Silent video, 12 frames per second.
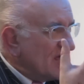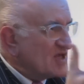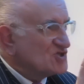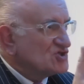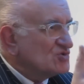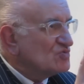
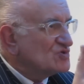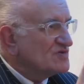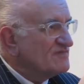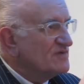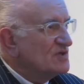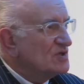that sort
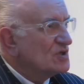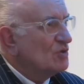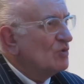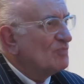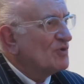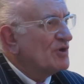of
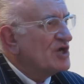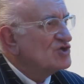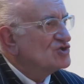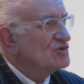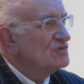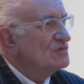
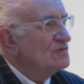cooperation?